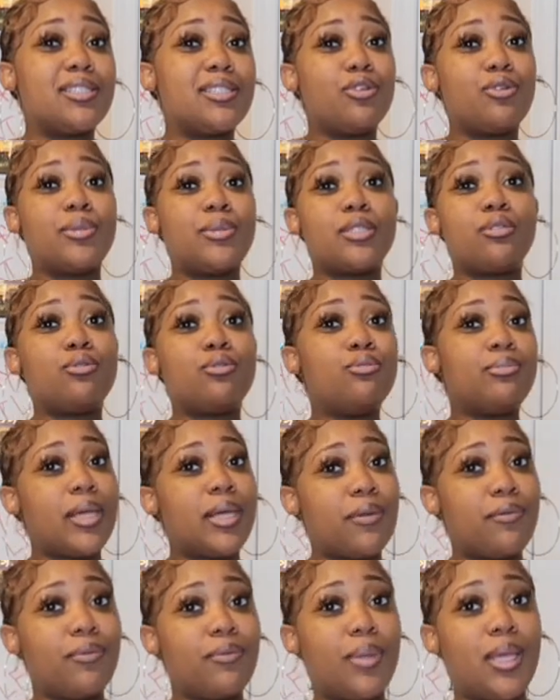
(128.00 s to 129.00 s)
a little bit too
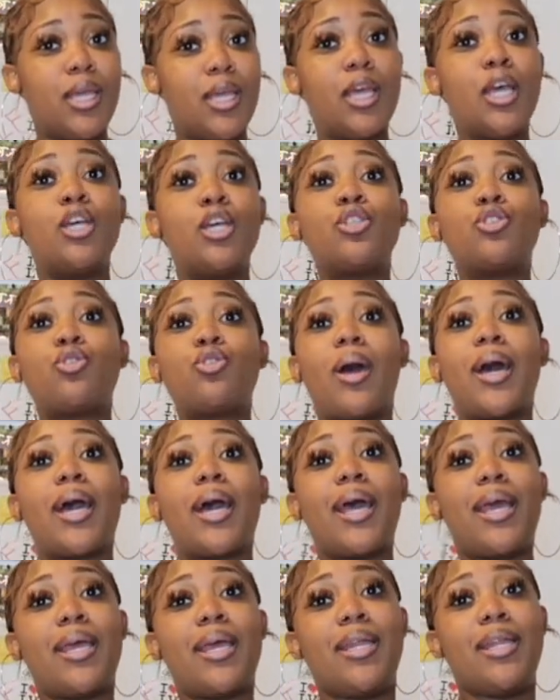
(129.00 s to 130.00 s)
big for me. So I
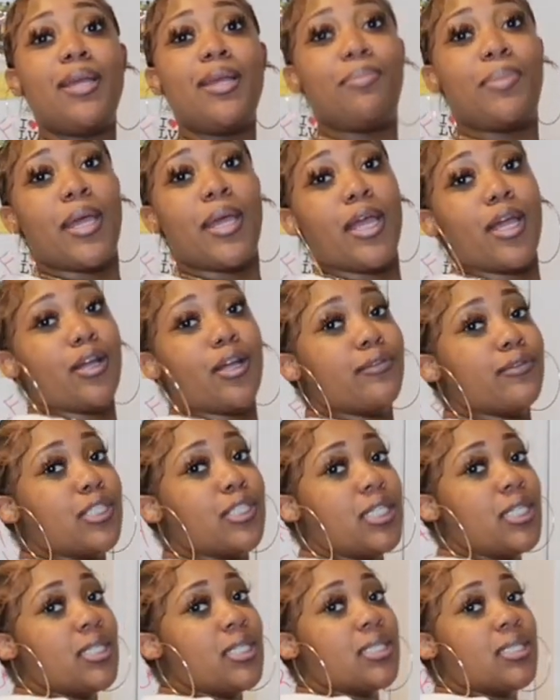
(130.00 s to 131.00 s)
got any pair of
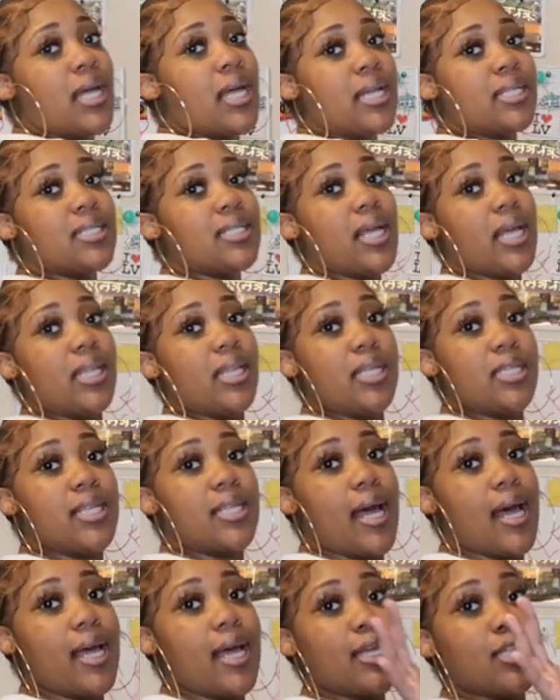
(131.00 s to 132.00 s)
jeans that said the
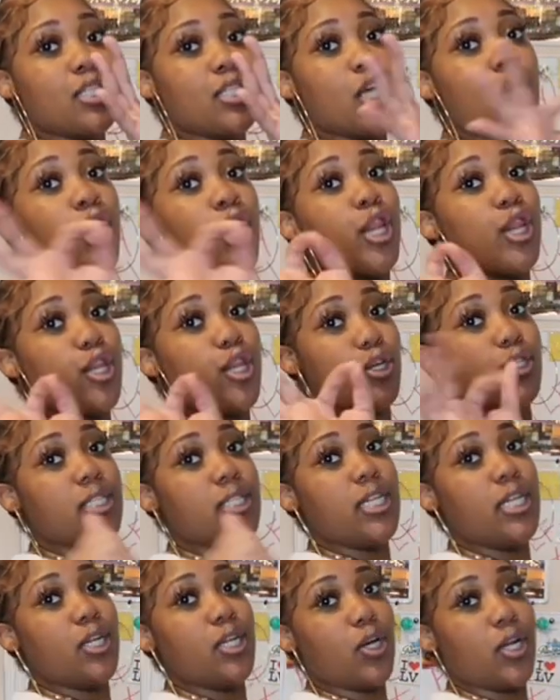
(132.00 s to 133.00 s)
size
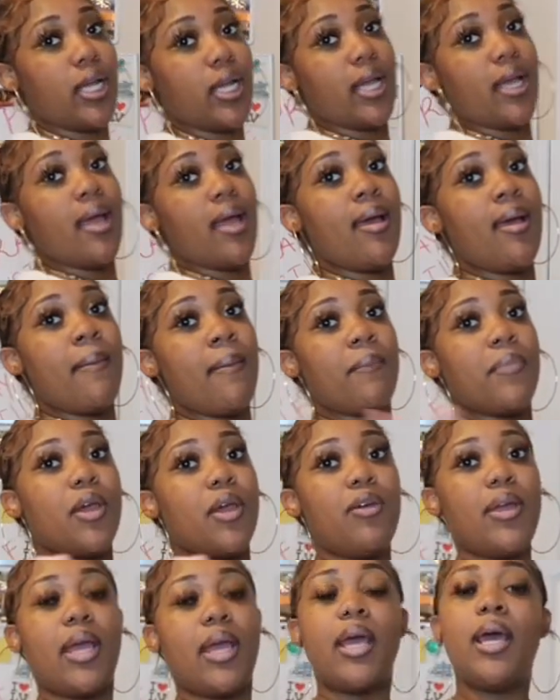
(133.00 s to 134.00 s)
13 on it.
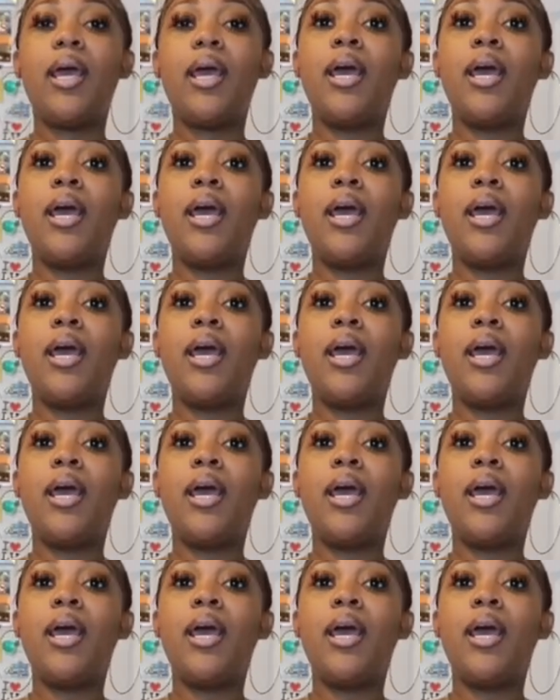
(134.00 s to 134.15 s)
Period.